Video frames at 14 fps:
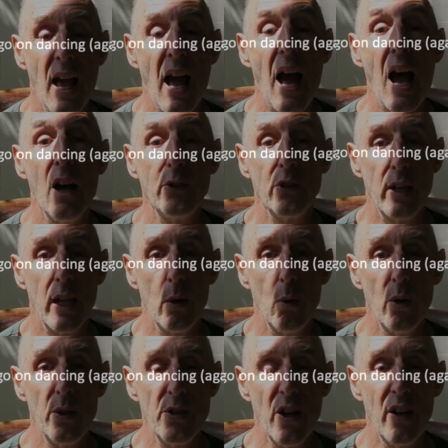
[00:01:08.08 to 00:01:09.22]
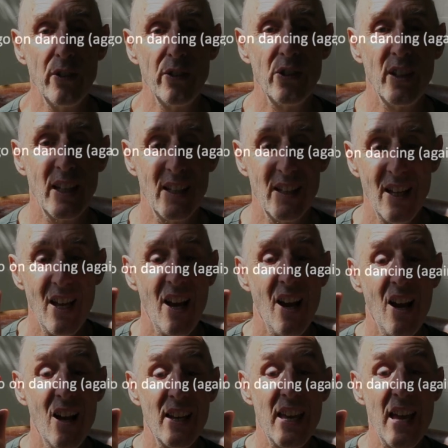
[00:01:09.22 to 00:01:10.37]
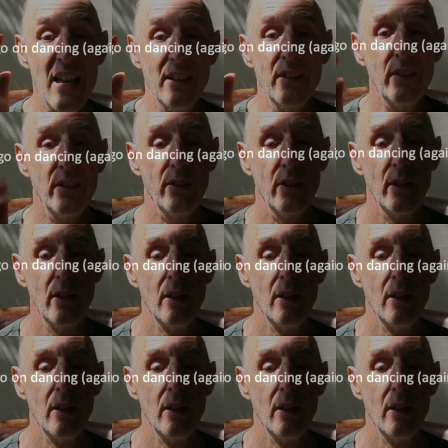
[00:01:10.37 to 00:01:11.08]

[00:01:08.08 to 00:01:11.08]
how to go on dancing against,